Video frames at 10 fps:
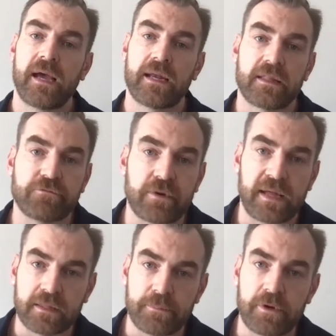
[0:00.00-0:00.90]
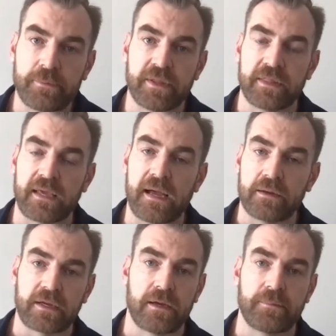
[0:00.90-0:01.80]
And at the moment, the
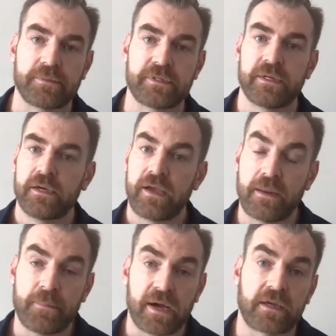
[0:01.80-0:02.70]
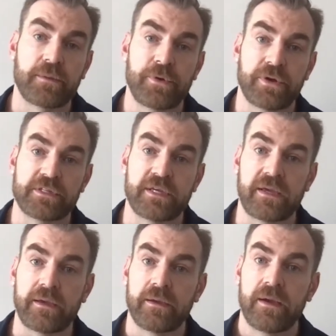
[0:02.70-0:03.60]
outcomes in my
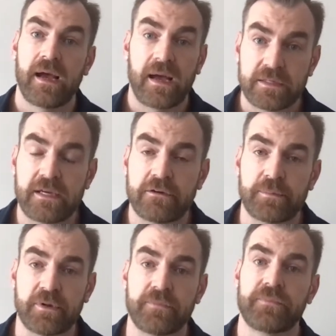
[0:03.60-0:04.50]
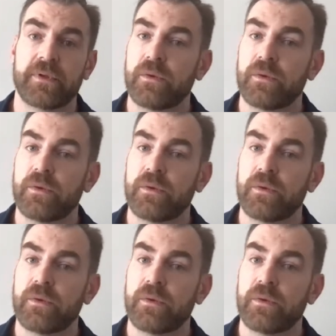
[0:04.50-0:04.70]
community are terrible.